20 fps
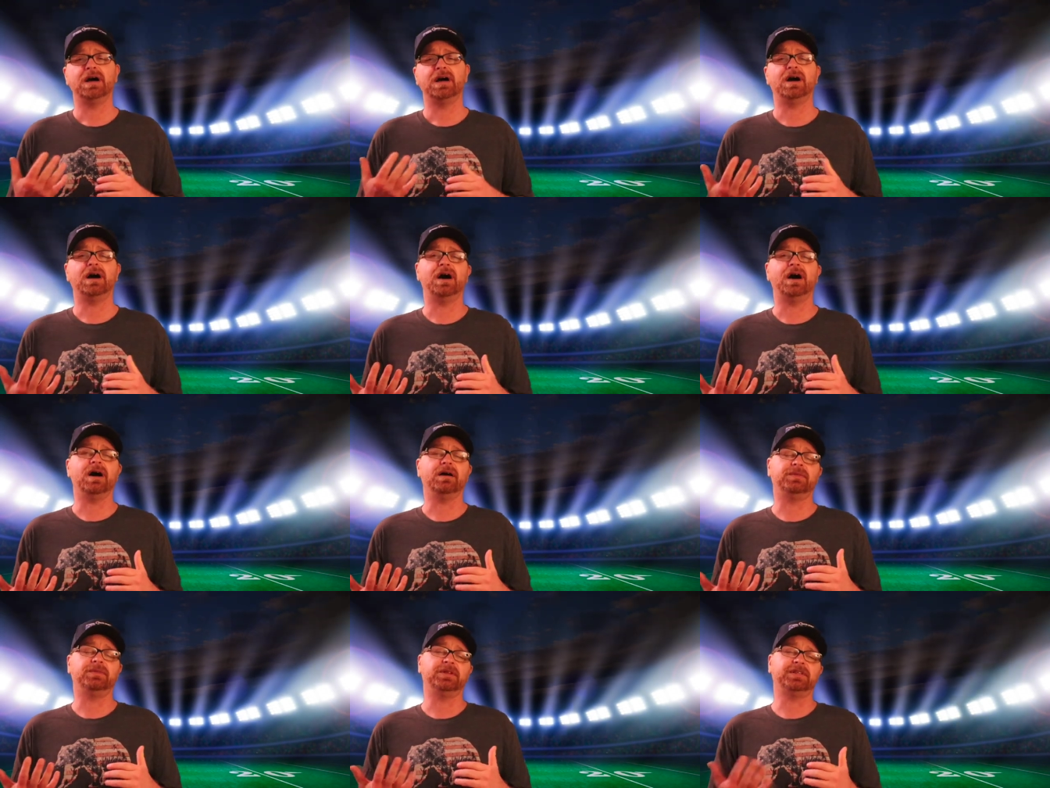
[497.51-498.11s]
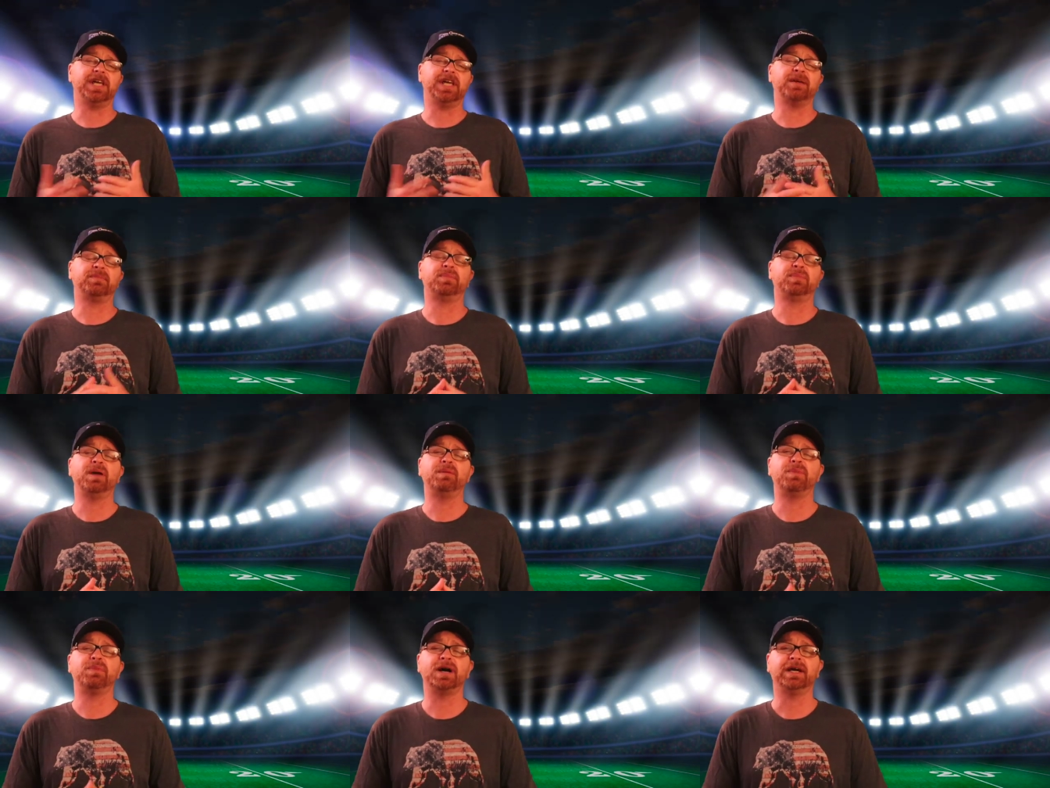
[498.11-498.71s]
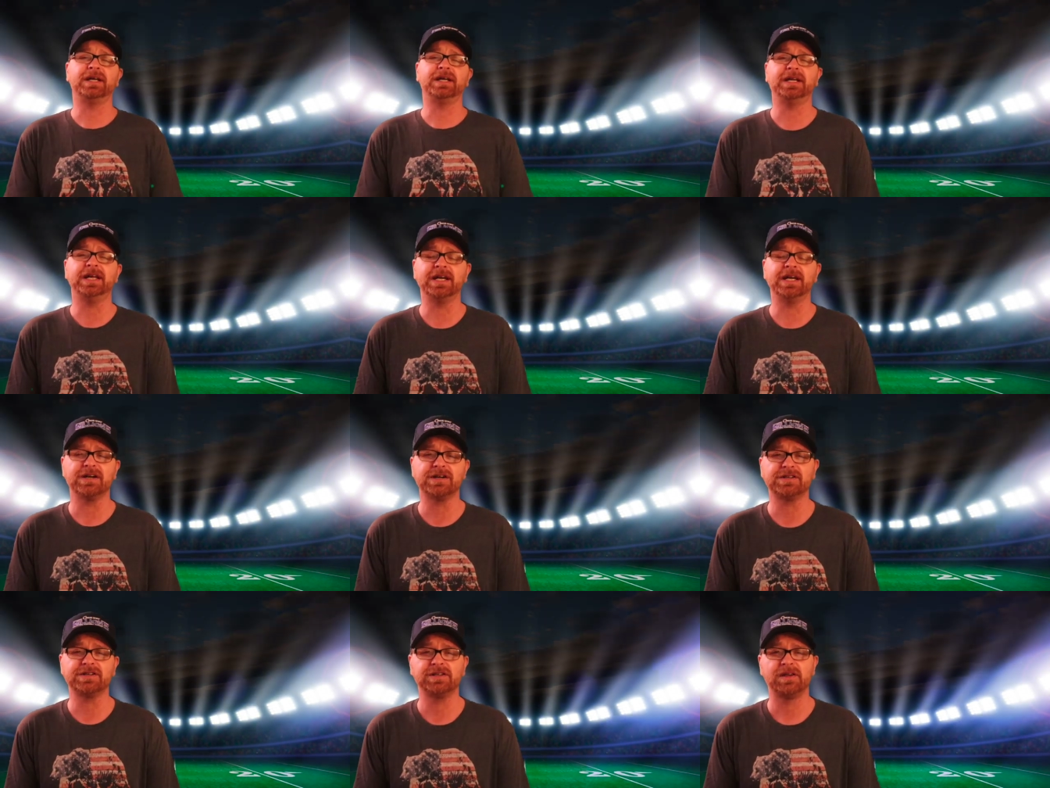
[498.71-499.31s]
Uh, the Tampa Bay
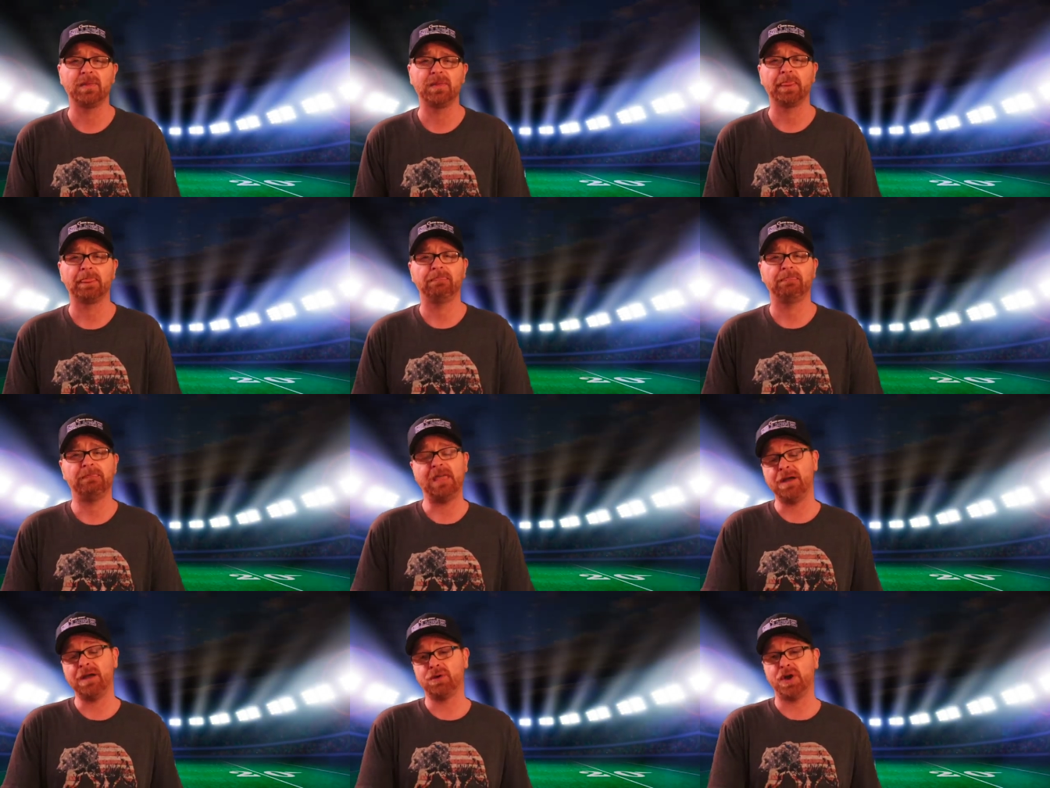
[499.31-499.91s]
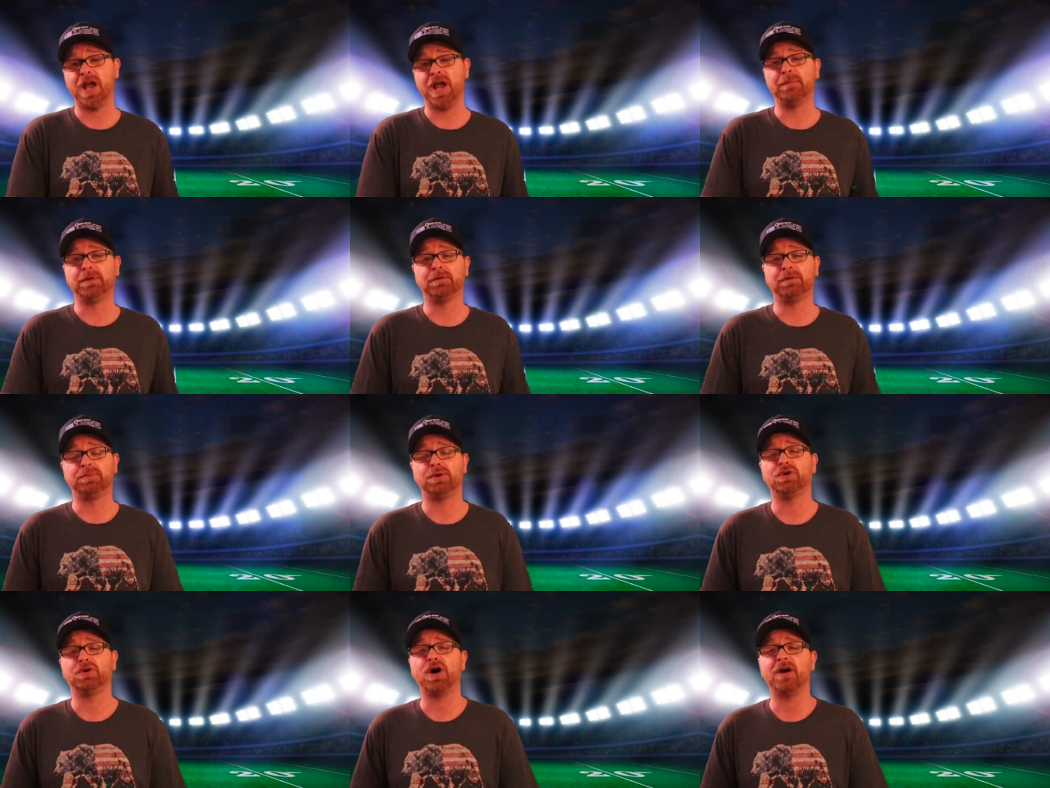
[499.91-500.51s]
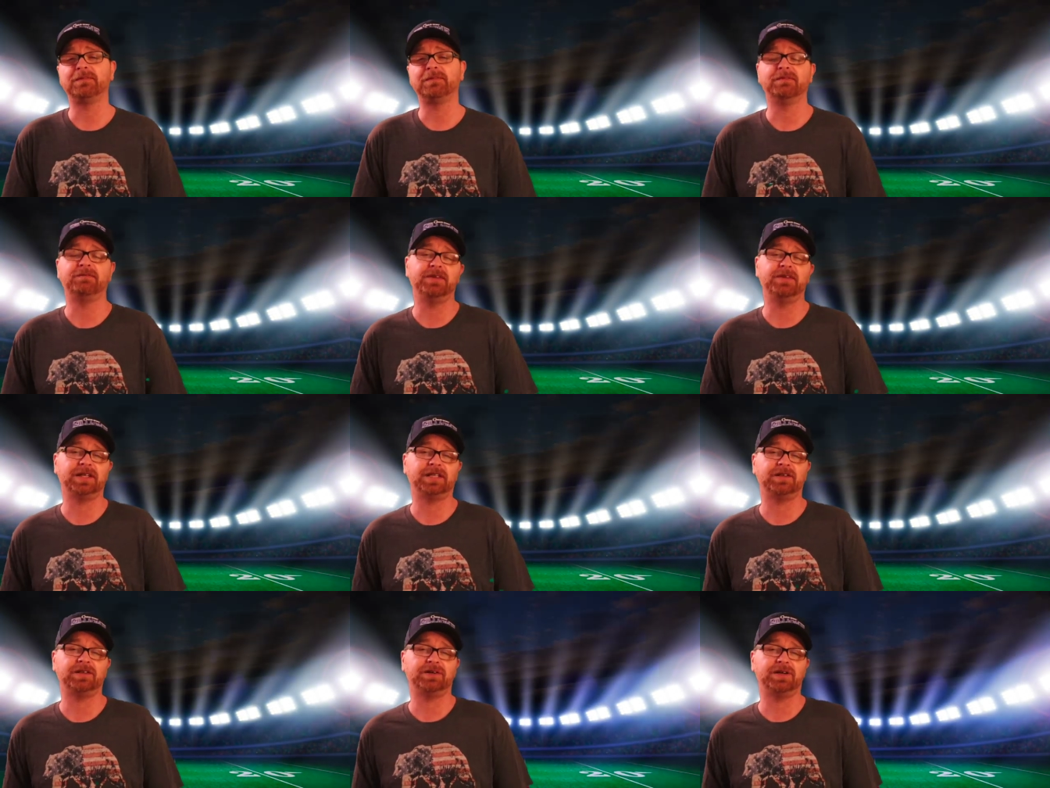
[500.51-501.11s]
Buccaneers, they were able to pull off the
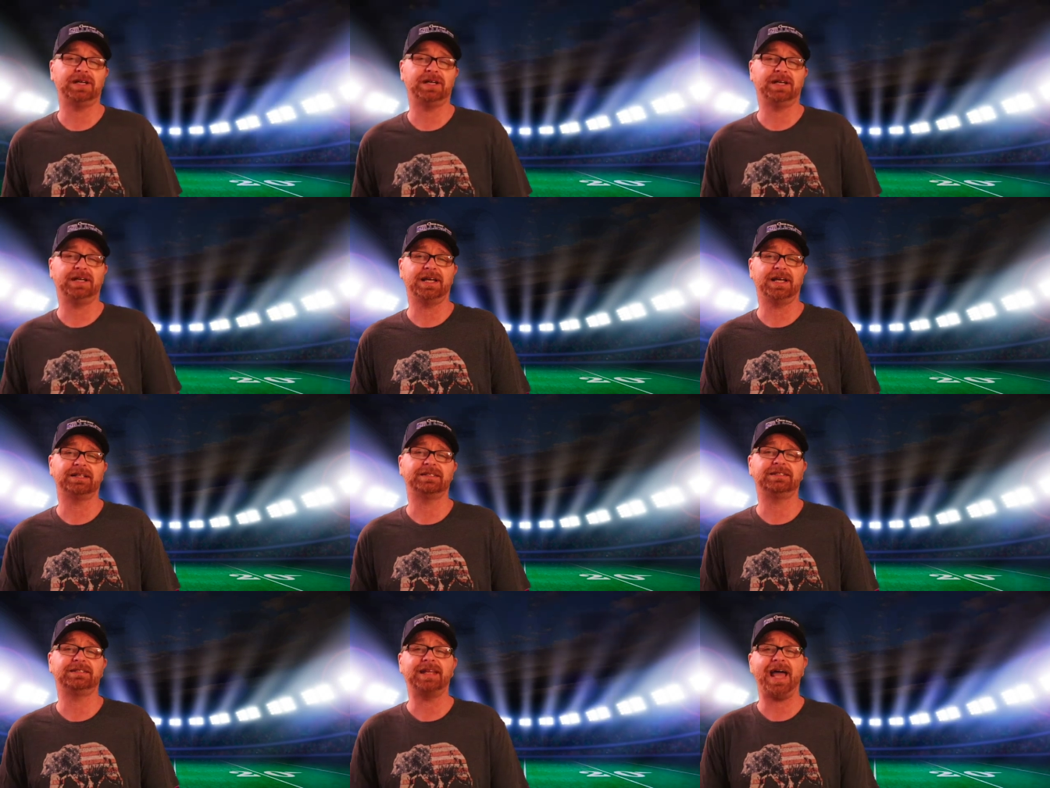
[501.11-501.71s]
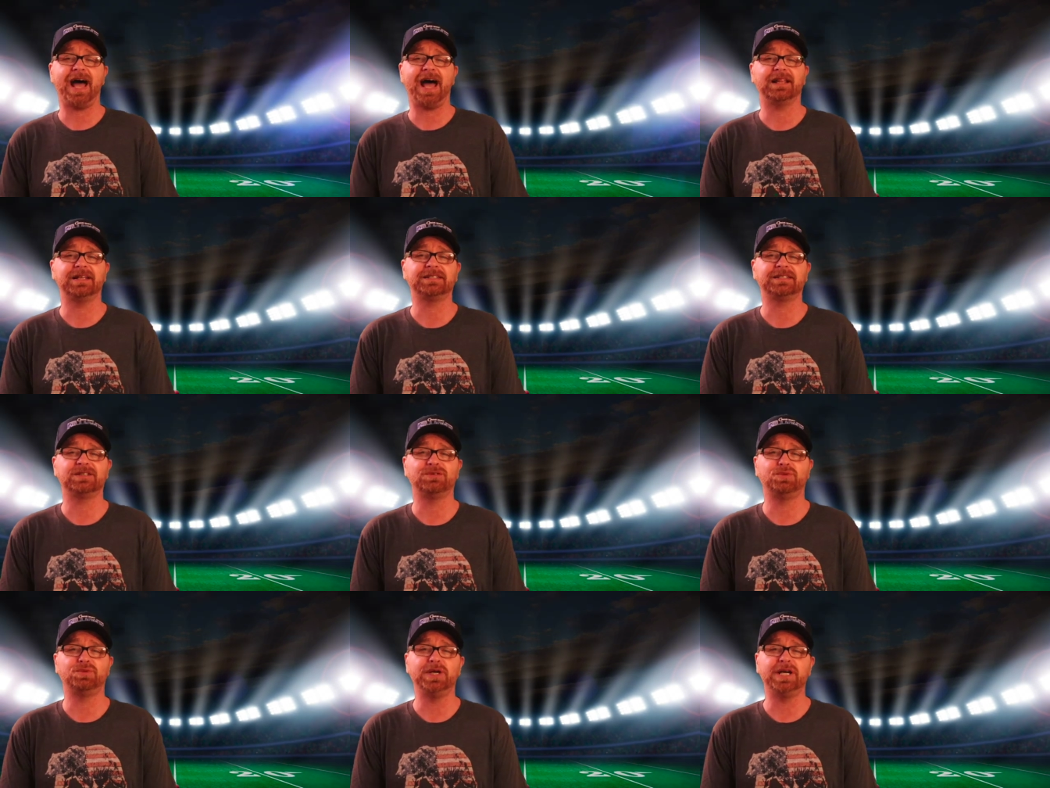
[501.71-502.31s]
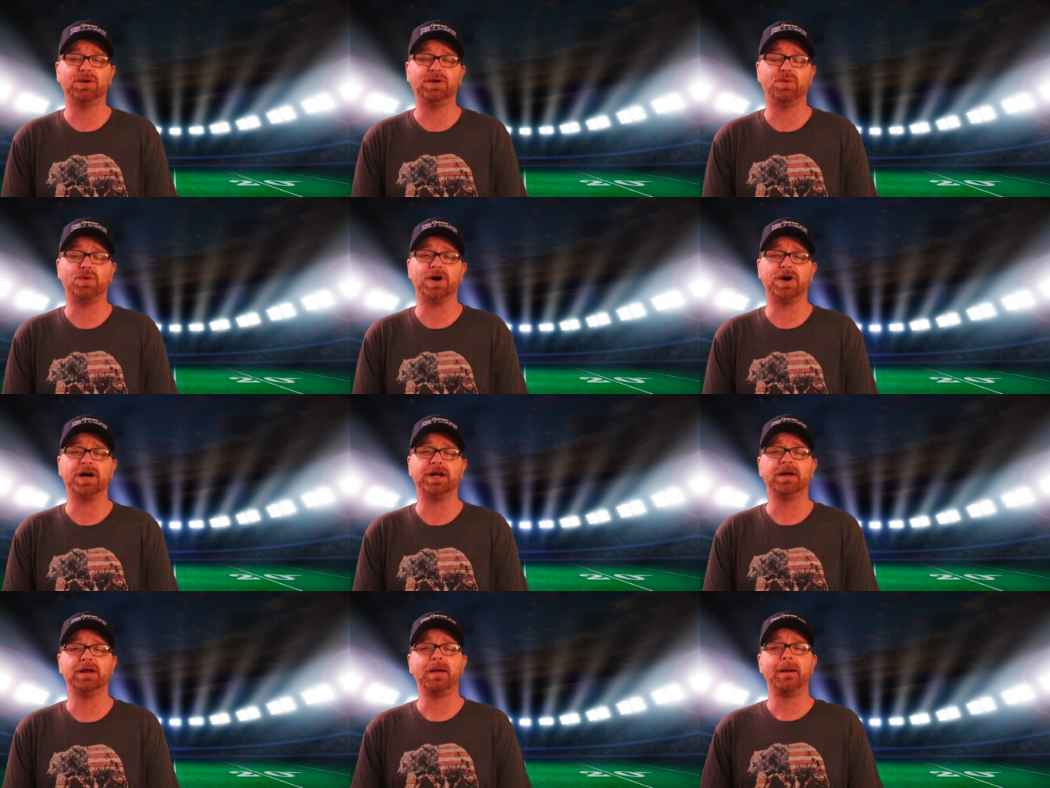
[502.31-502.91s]
victory against Dallas in week
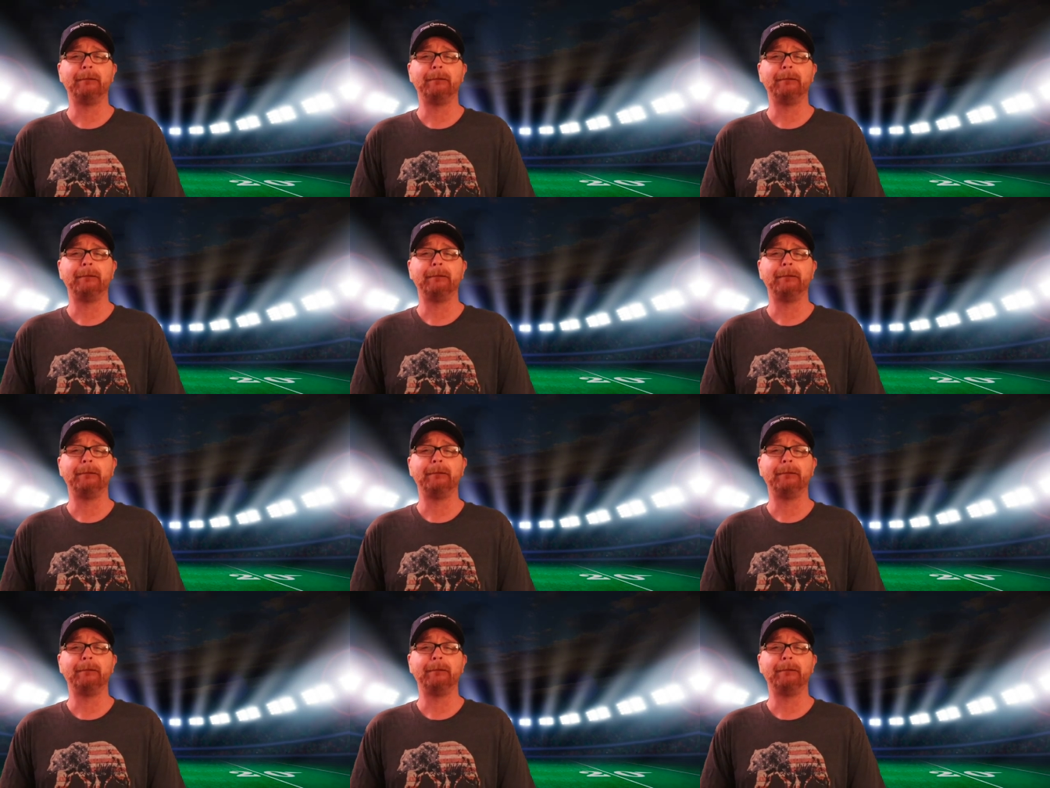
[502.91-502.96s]
one,